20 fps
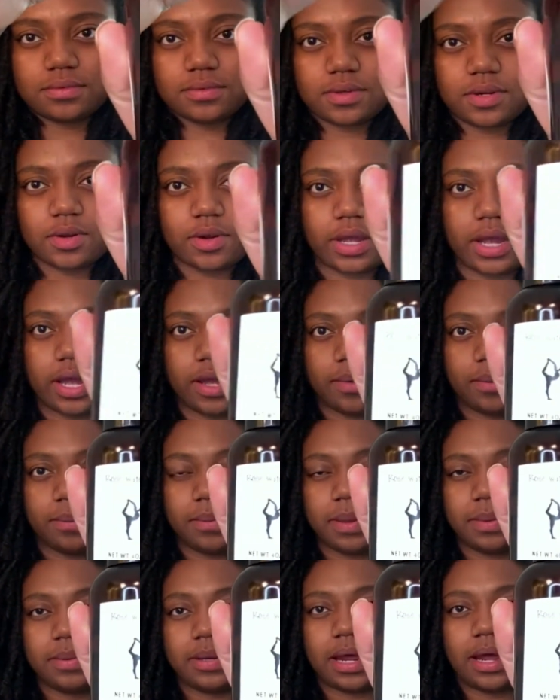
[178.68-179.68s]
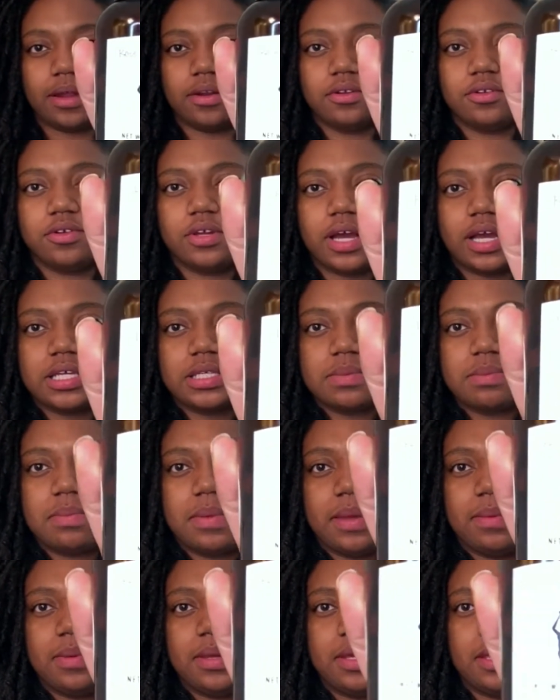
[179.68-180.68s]
Okay, maybe not. You guys
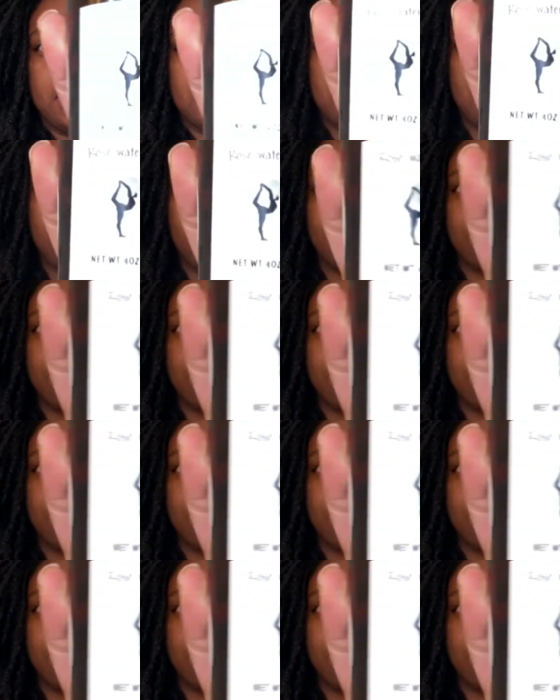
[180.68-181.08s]
maybe cannot